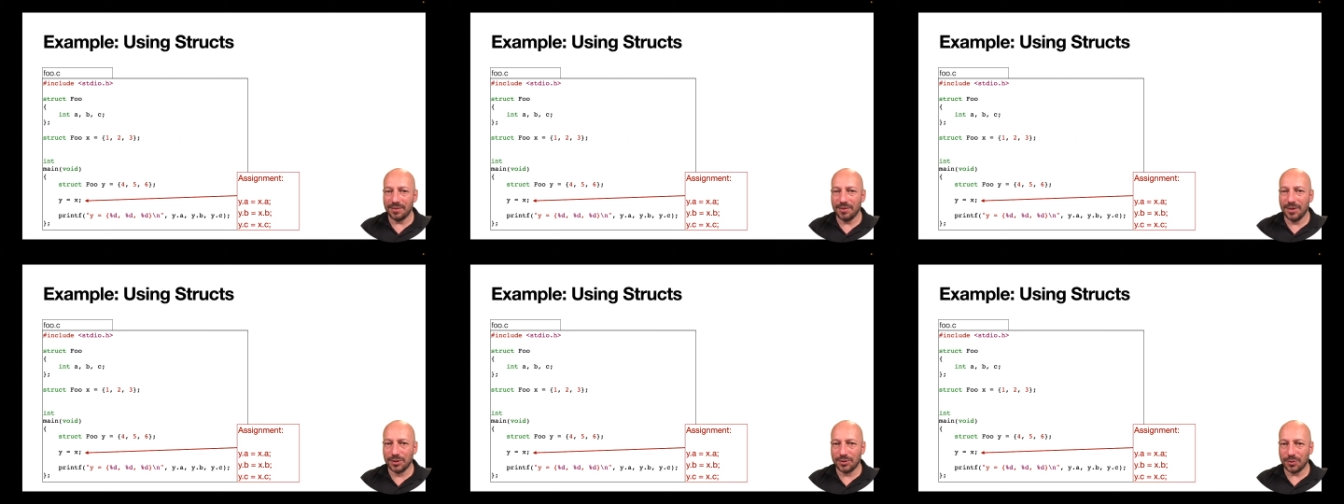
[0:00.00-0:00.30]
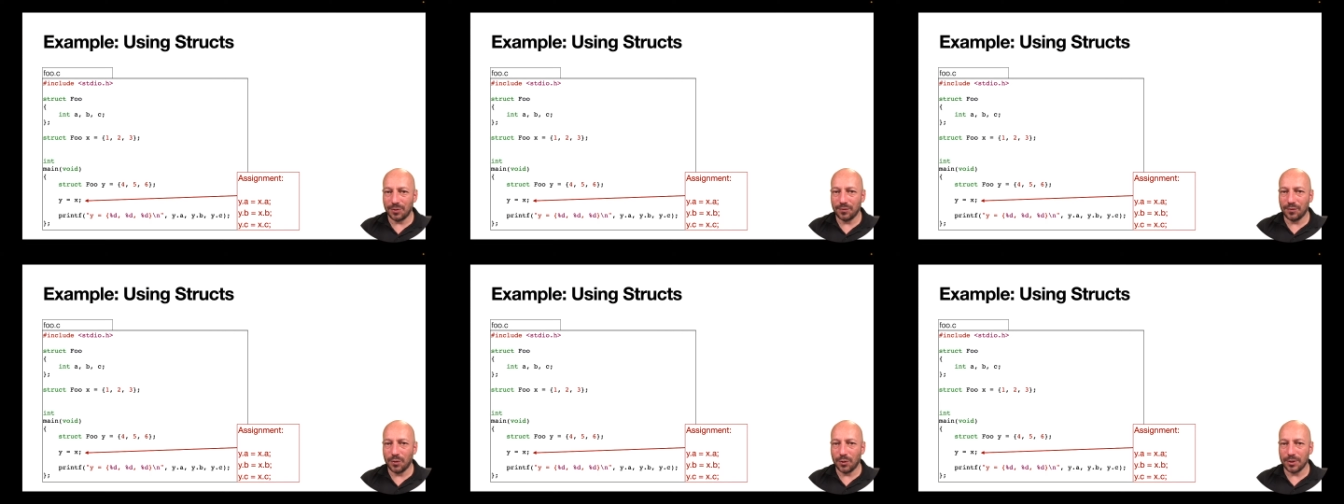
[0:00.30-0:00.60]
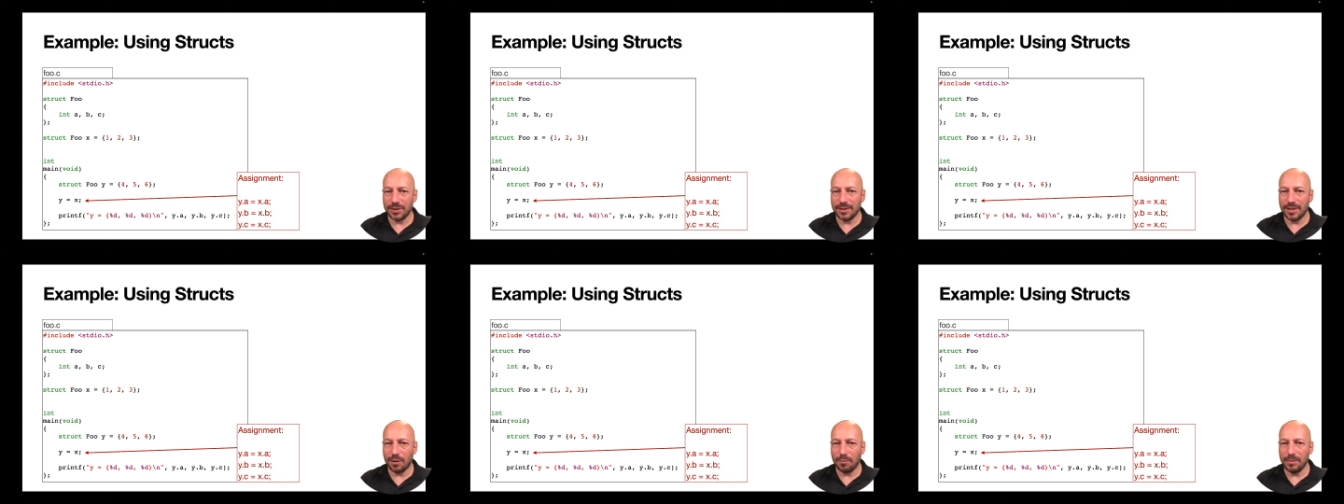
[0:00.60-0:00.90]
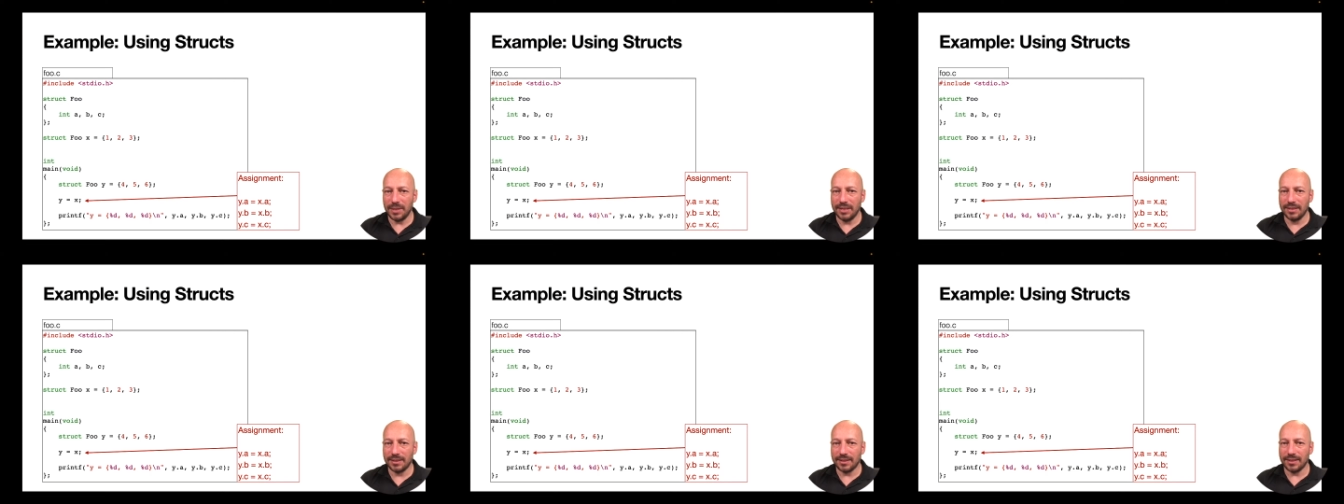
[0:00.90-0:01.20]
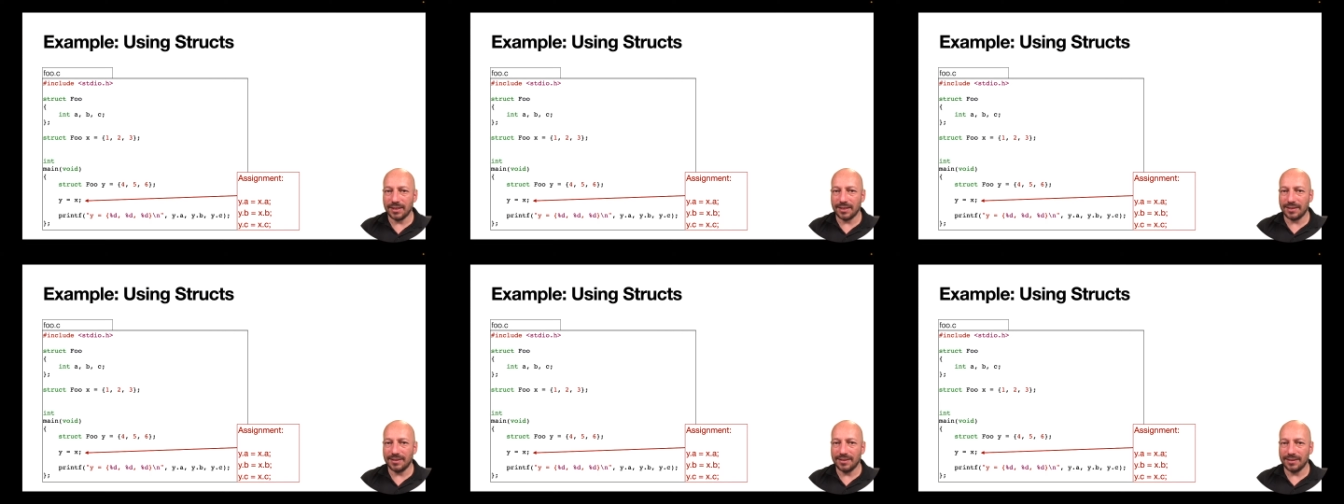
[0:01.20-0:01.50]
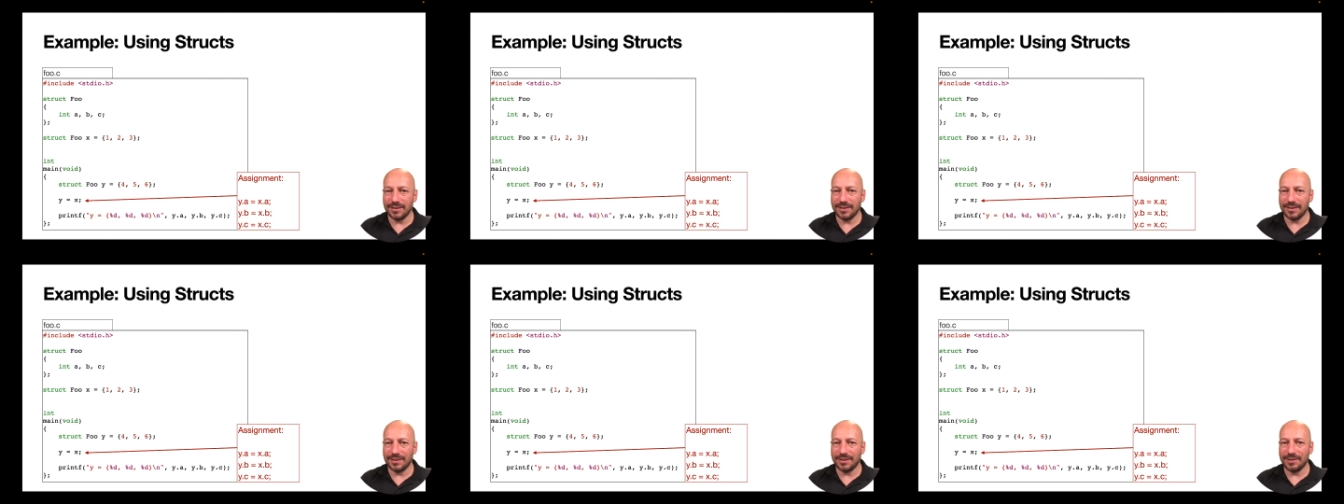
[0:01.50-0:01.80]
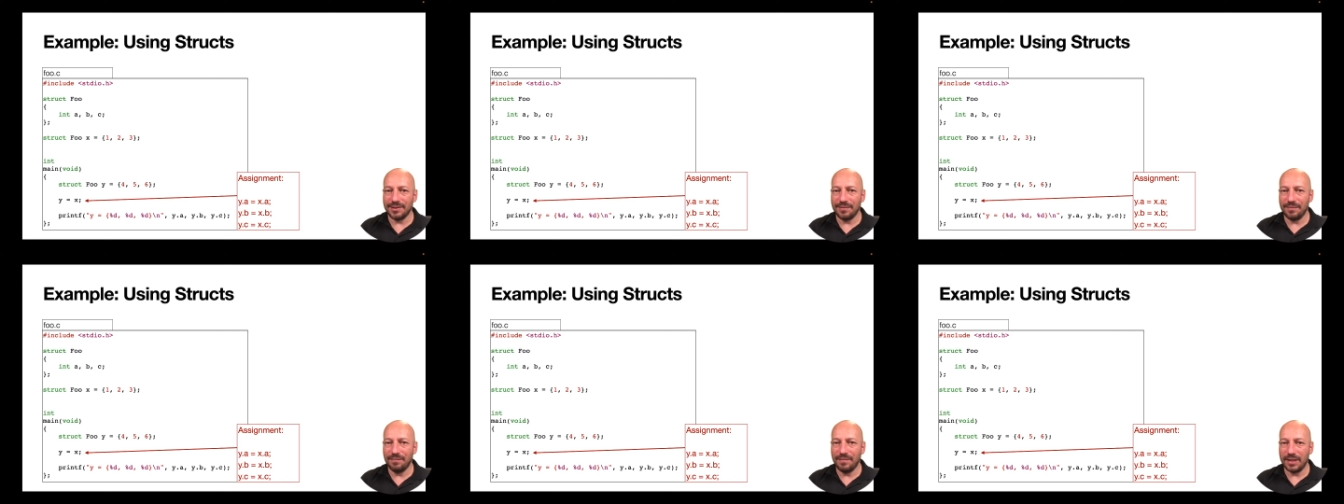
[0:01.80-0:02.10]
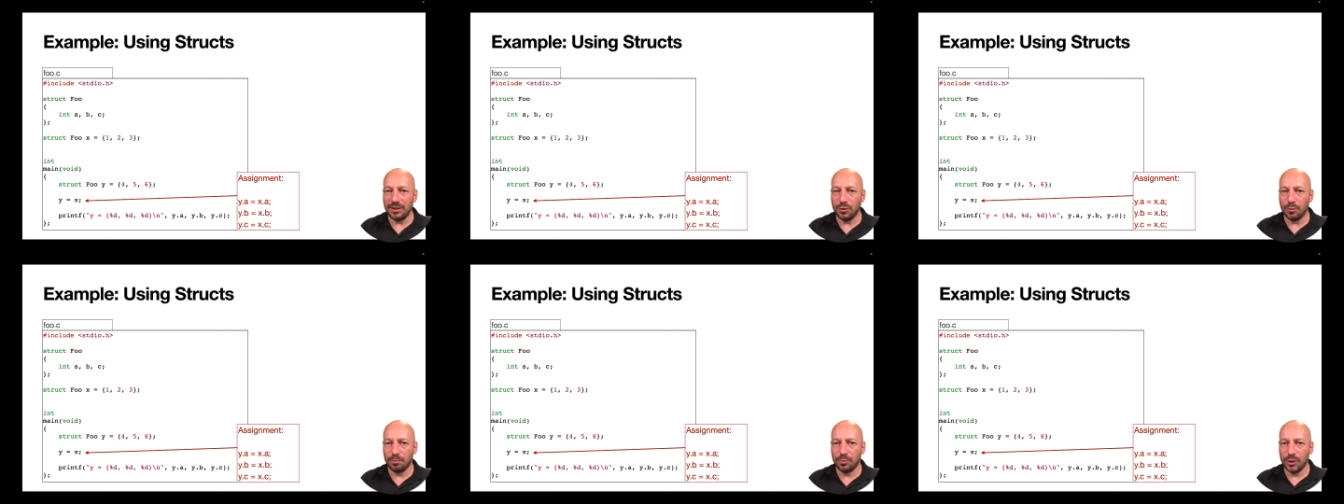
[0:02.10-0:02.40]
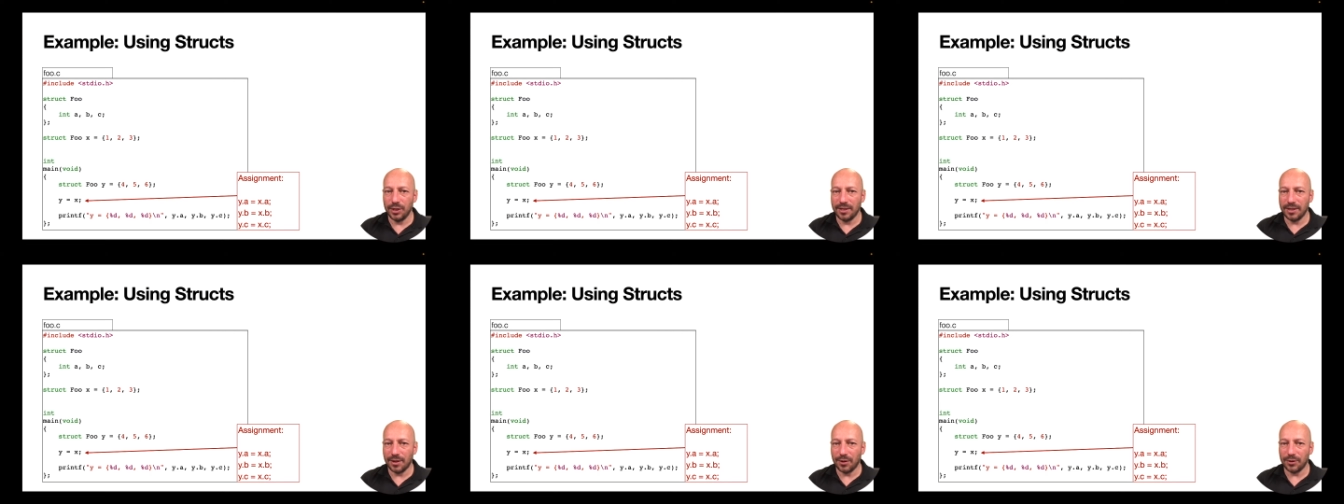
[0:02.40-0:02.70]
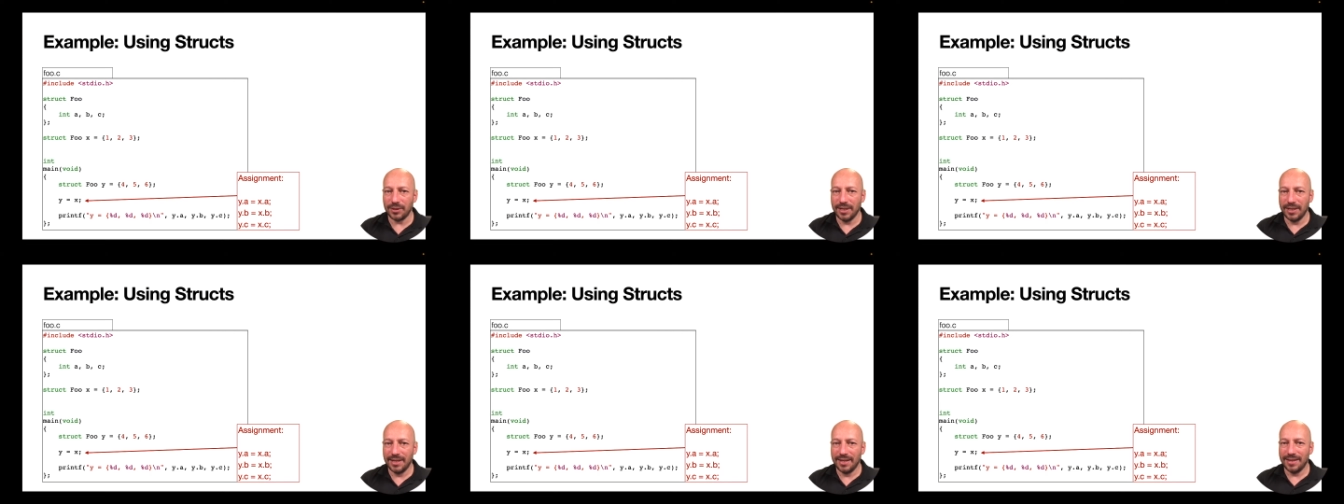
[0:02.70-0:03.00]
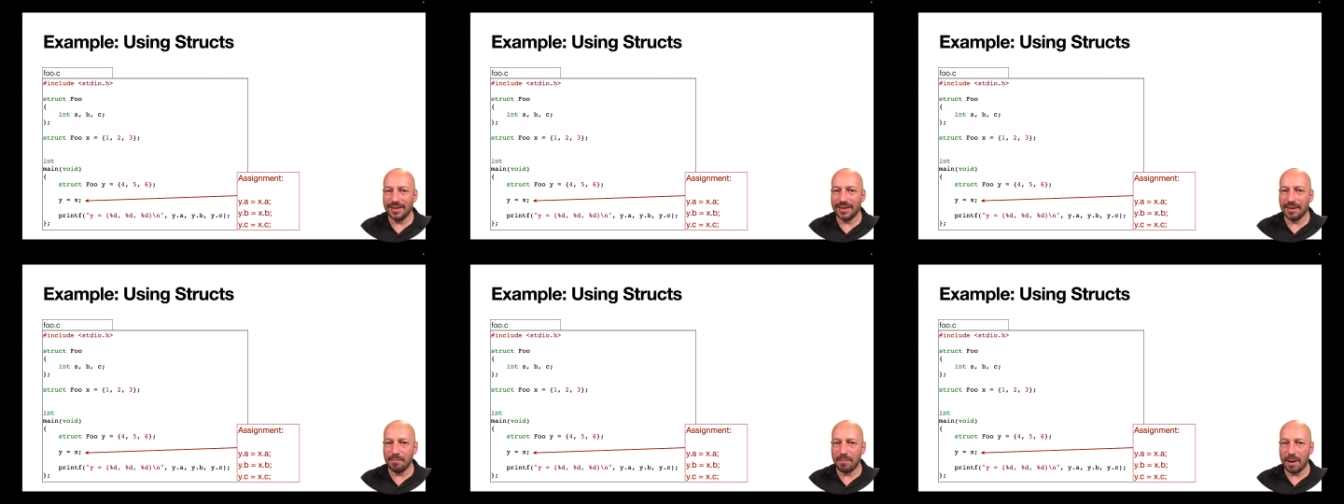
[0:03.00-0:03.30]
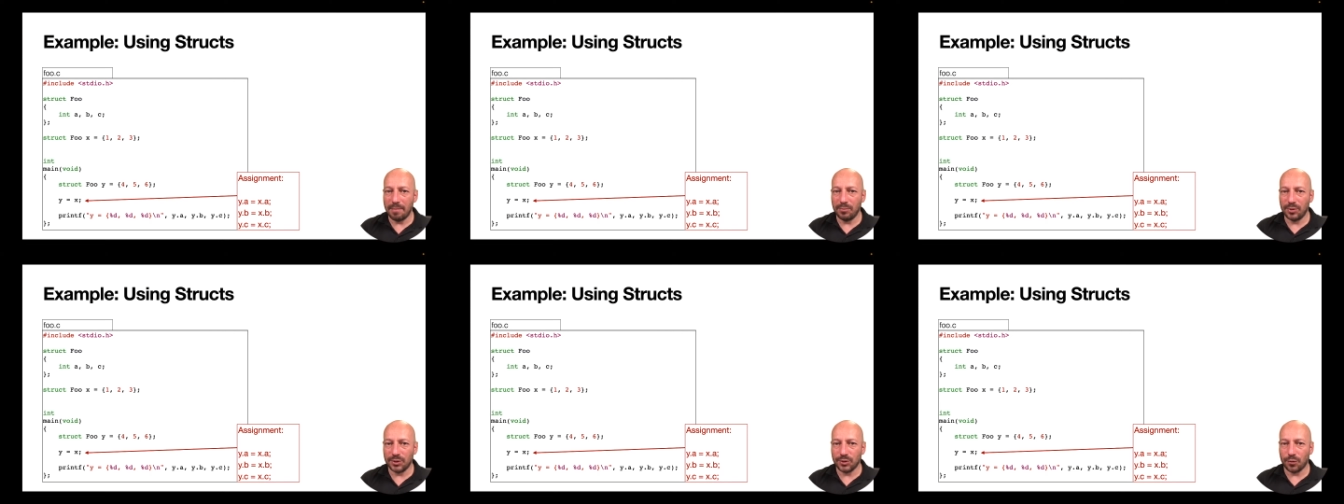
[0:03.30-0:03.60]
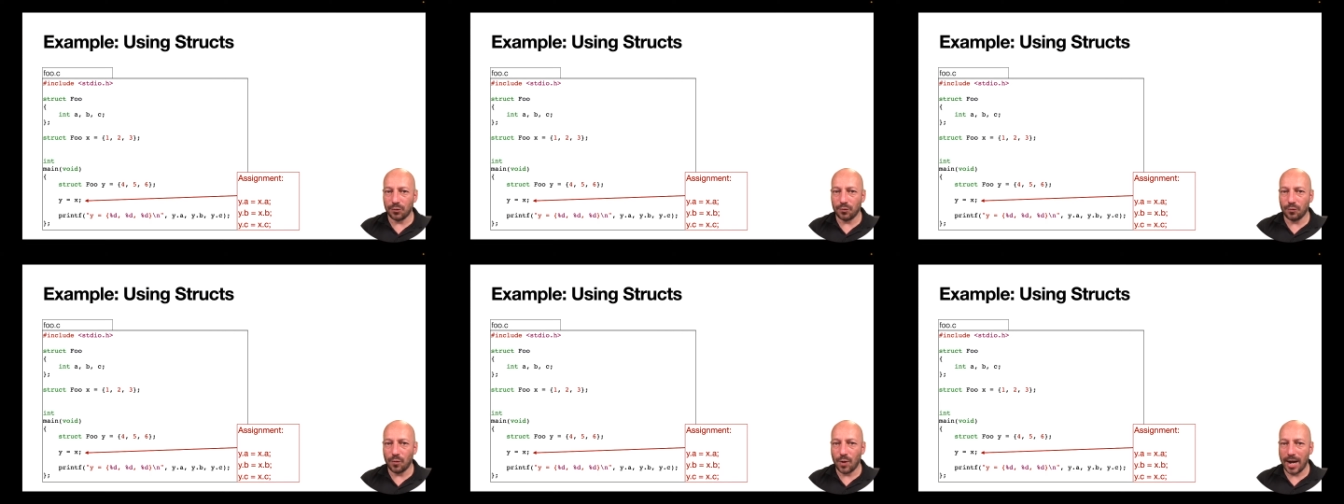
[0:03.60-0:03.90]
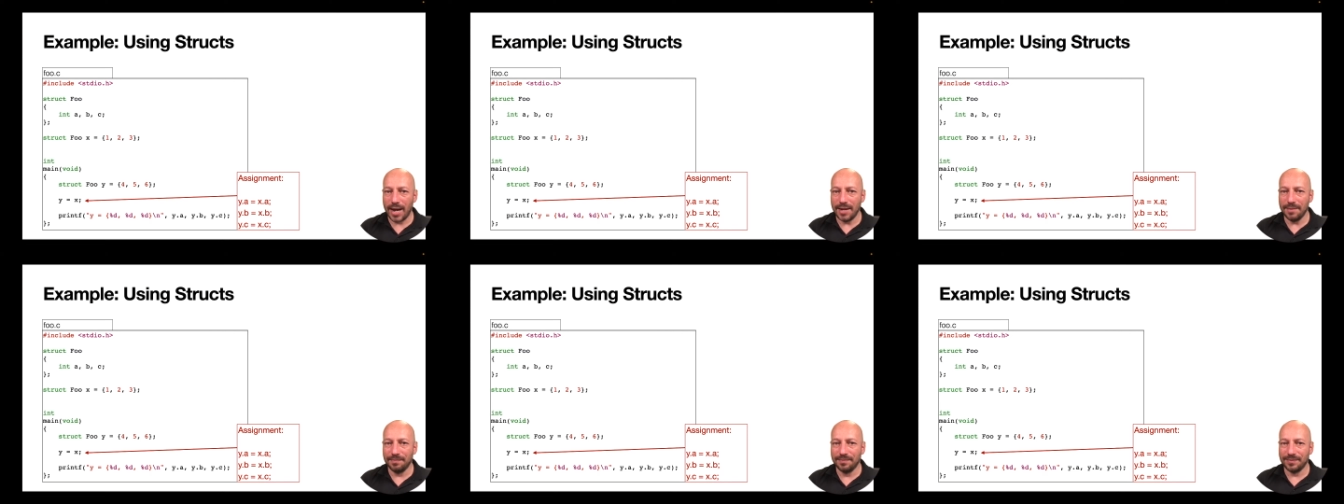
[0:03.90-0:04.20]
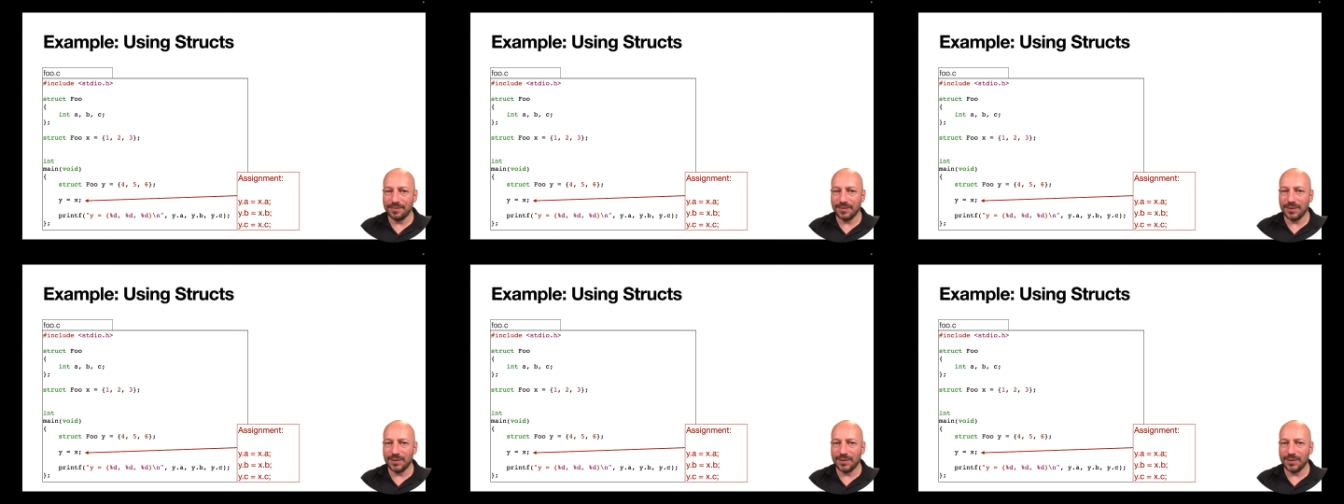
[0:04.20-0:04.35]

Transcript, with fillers: this, of course, now means that uh, when you print out the members of y,